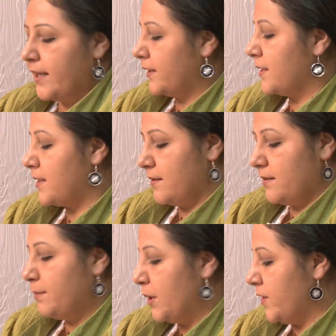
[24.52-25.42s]
Like this
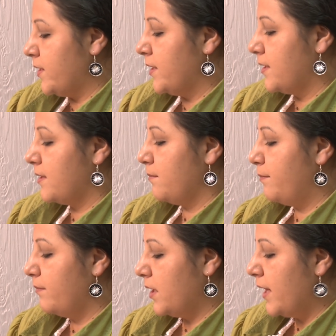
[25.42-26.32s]
person's
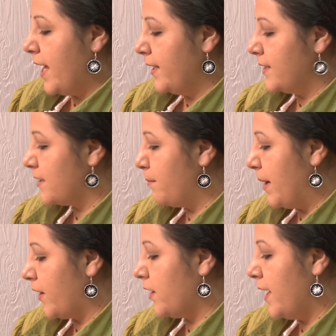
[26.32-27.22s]
clan is the
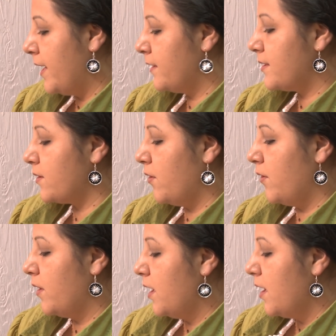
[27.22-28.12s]
Bear Clan,
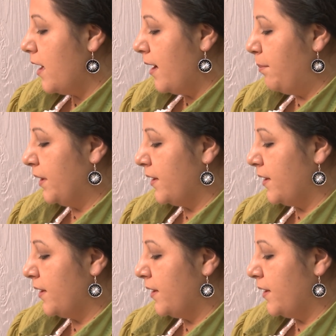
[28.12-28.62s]
so I put